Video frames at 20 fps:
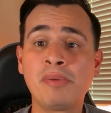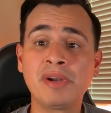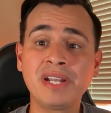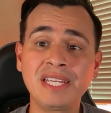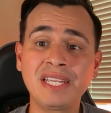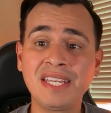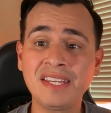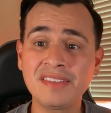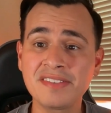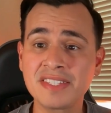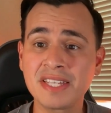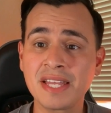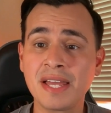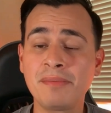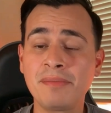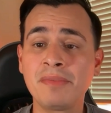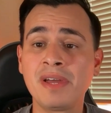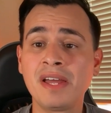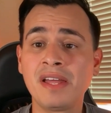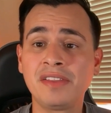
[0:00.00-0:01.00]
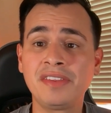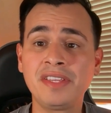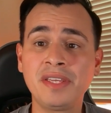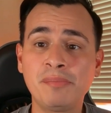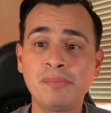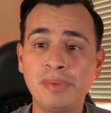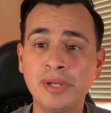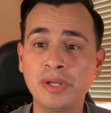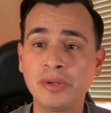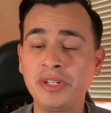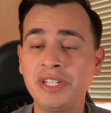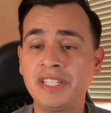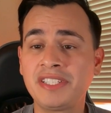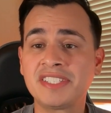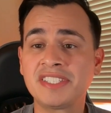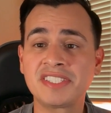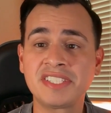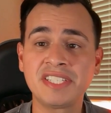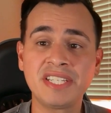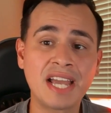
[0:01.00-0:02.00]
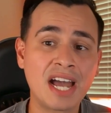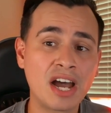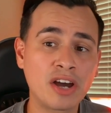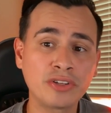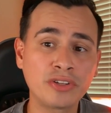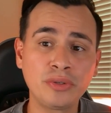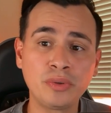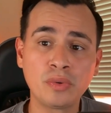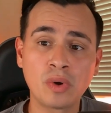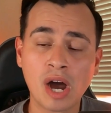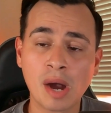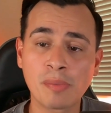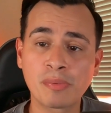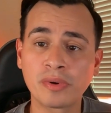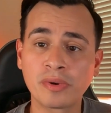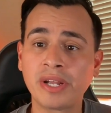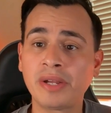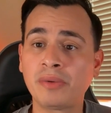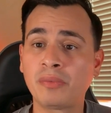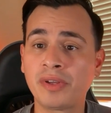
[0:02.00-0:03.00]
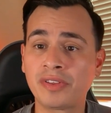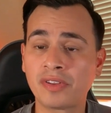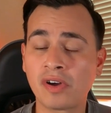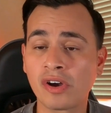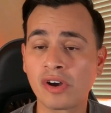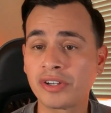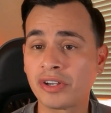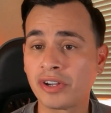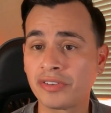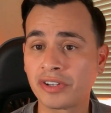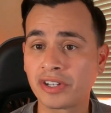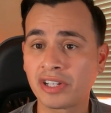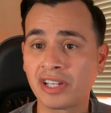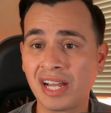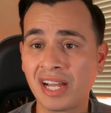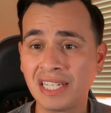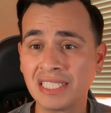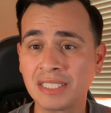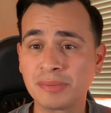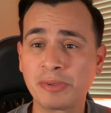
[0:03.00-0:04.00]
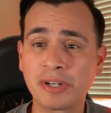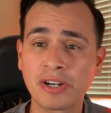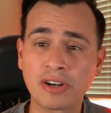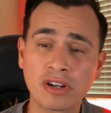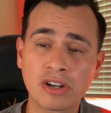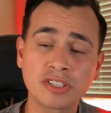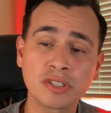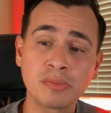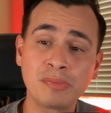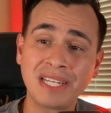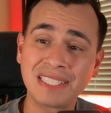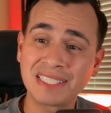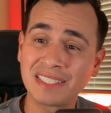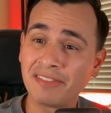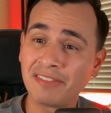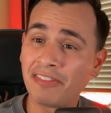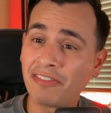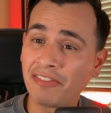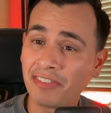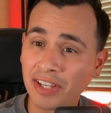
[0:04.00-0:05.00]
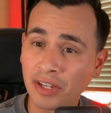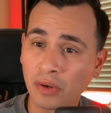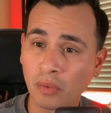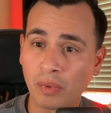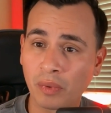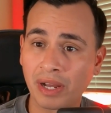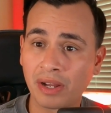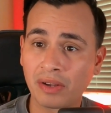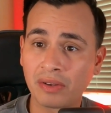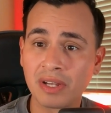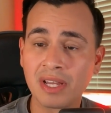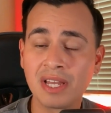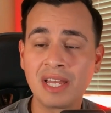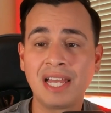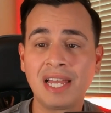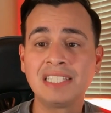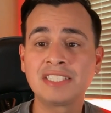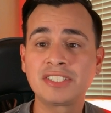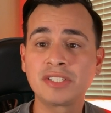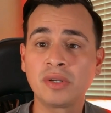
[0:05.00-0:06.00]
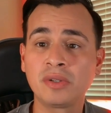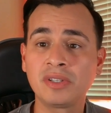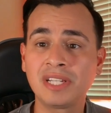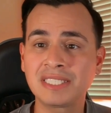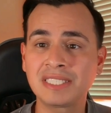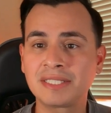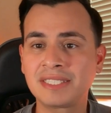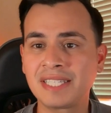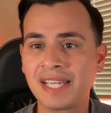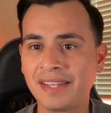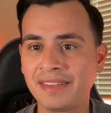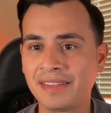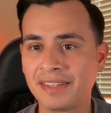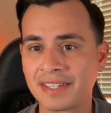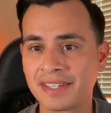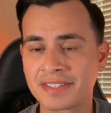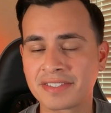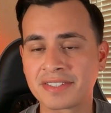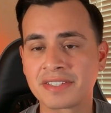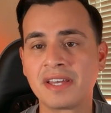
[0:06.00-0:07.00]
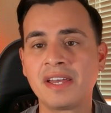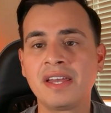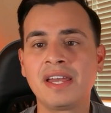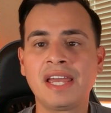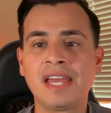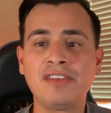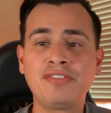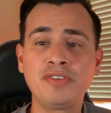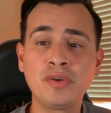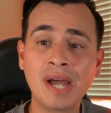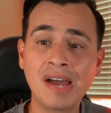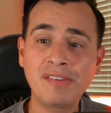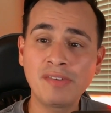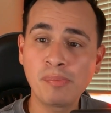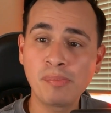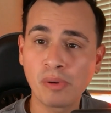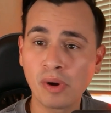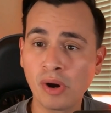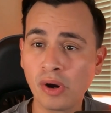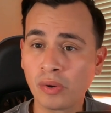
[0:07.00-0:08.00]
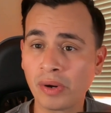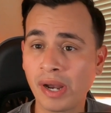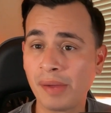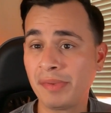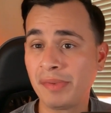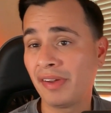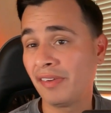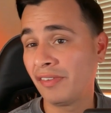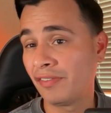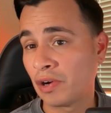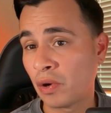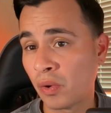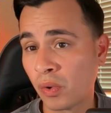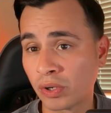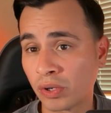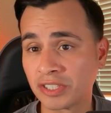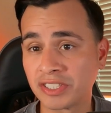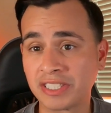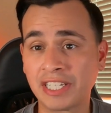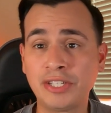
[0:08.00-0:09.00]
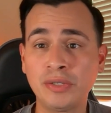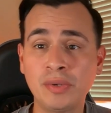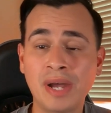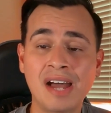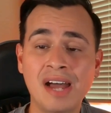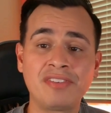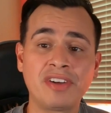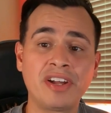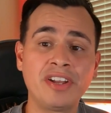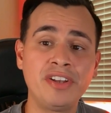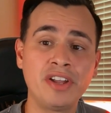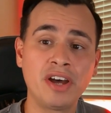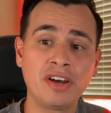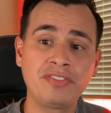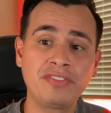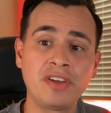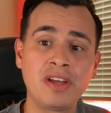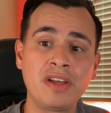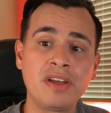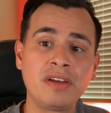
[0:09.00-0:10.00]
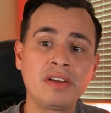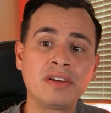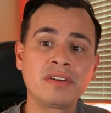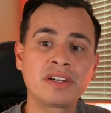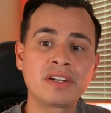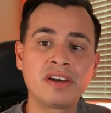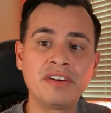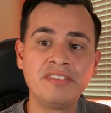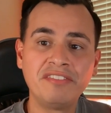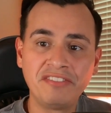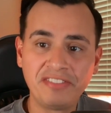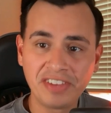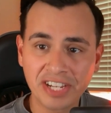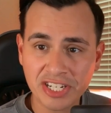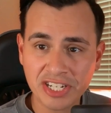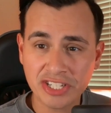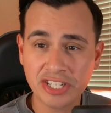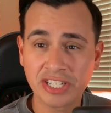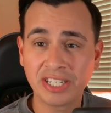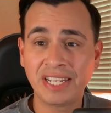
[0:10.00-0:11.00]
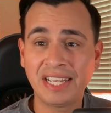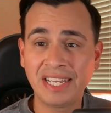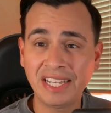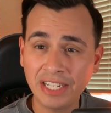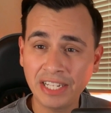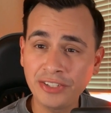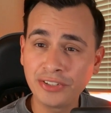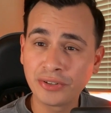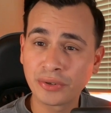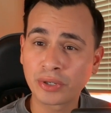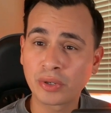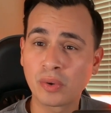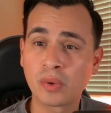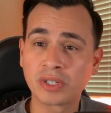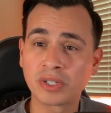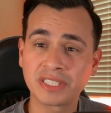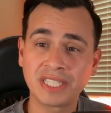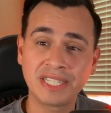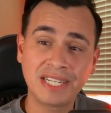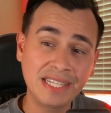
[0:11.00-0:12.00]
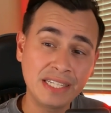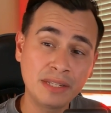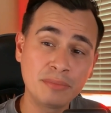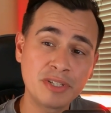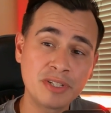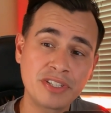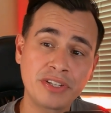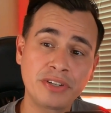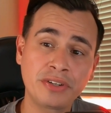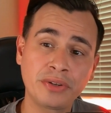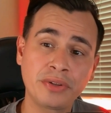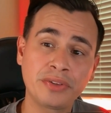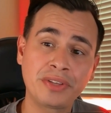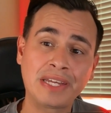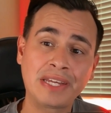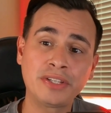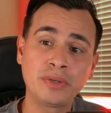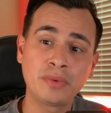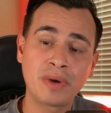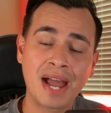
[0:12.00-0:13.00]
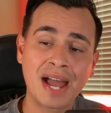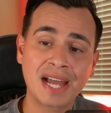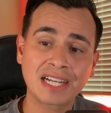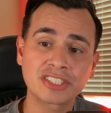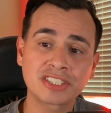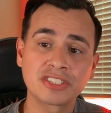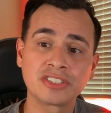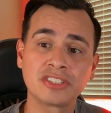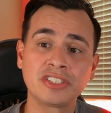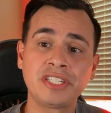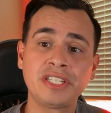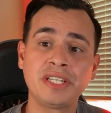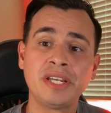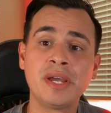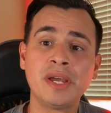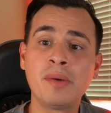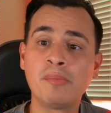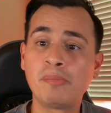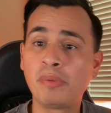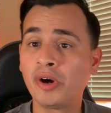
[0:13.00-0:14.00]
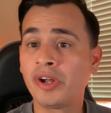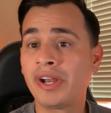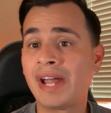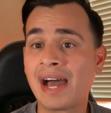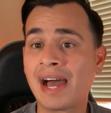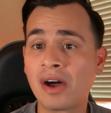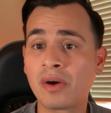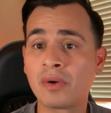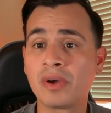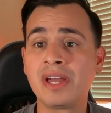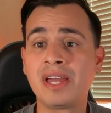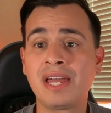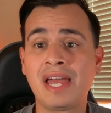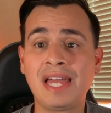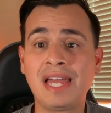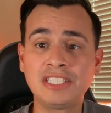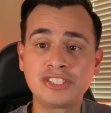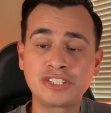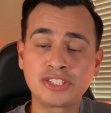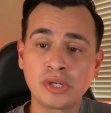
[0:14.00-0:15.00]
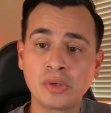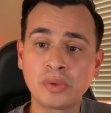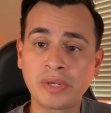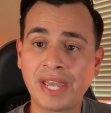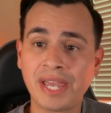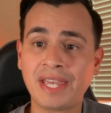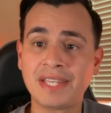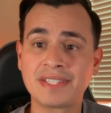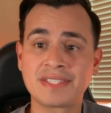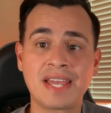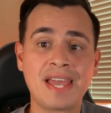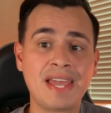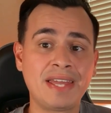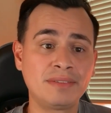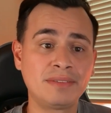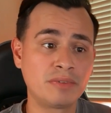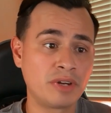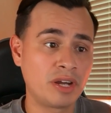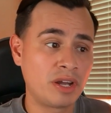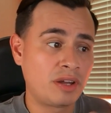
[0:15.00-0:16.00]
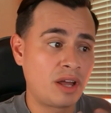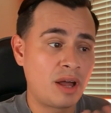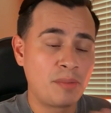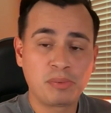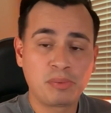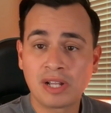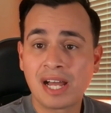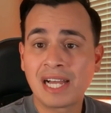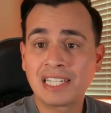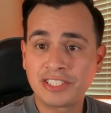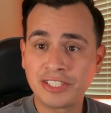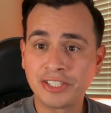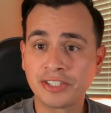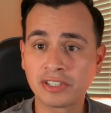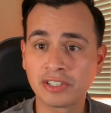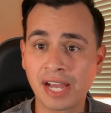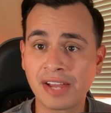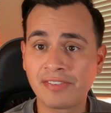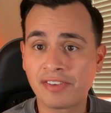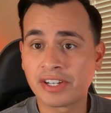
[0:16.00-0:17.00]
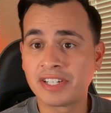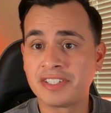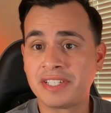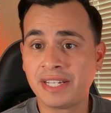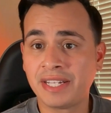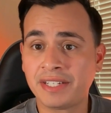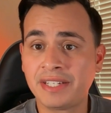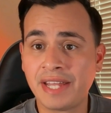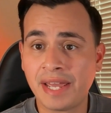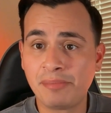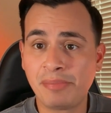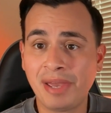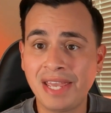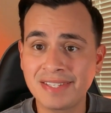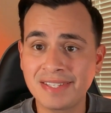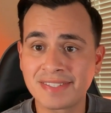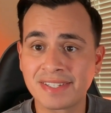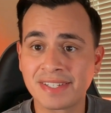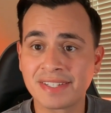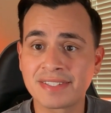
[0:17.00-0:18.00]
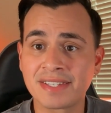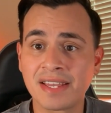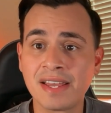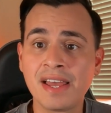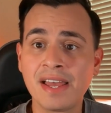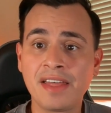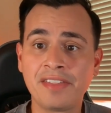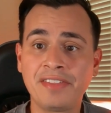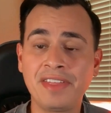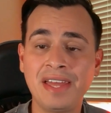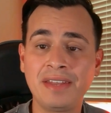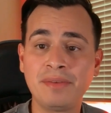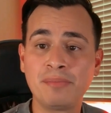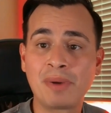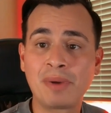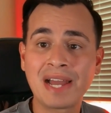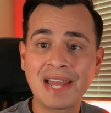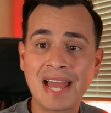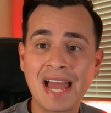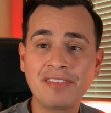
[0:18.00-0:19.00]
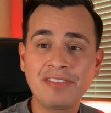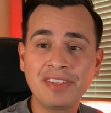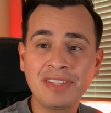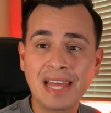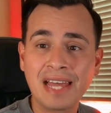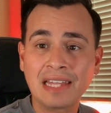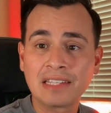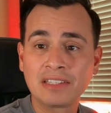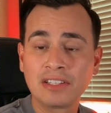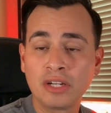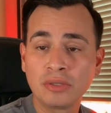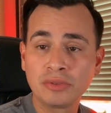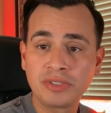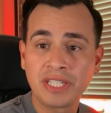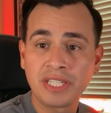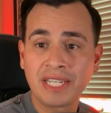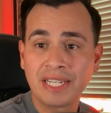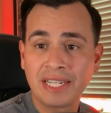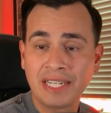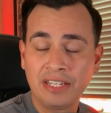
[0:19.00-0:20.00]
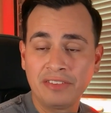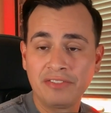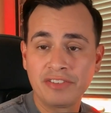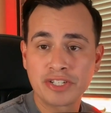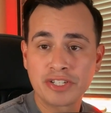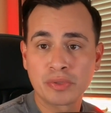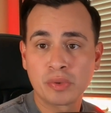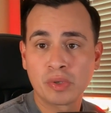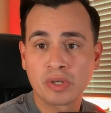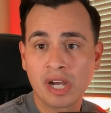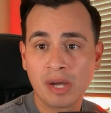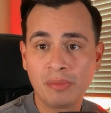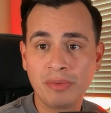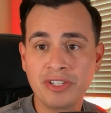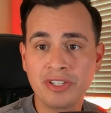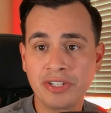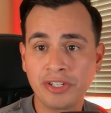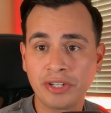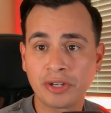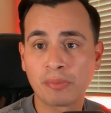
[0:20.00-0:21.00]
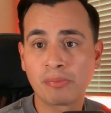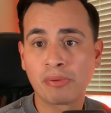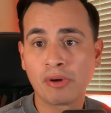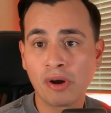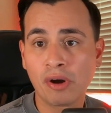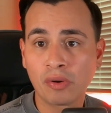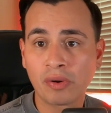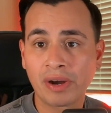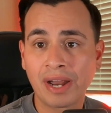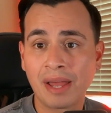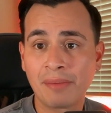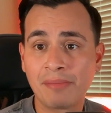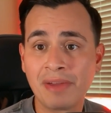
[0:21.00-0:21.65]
it gives them the ability to see how you operate with all your other clients, but it also makes them feel well. And so let's say this, if you have a program, you have a course, and you have enough conviction in your course and in the material that you actually put out and showcase and apply to your life on a day-to-day basis, then by having that low ticket individual come into your program